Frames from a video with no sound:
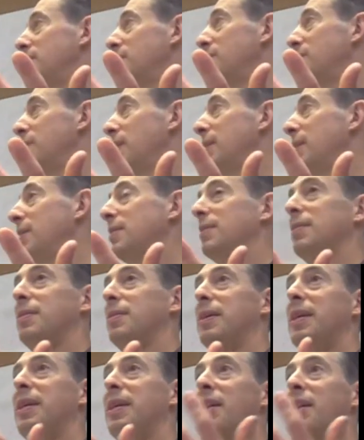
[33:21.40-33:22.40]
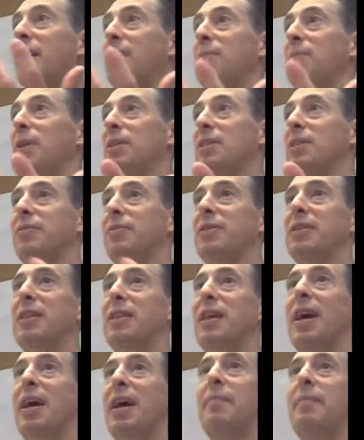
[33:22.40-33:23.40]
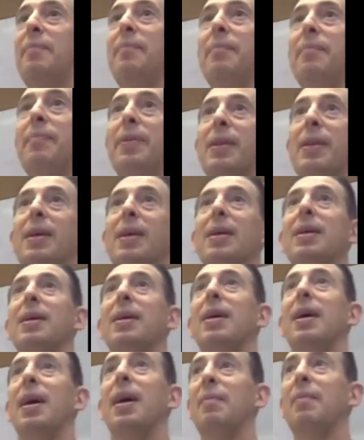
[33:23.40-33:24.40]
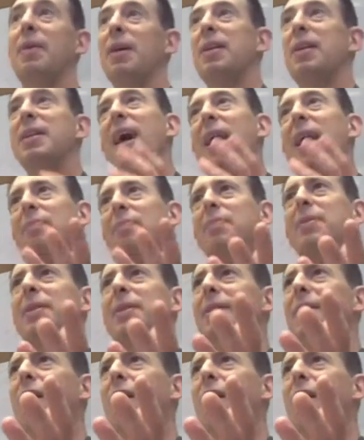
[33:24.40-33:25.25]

right? The Elon Musk of his time. Not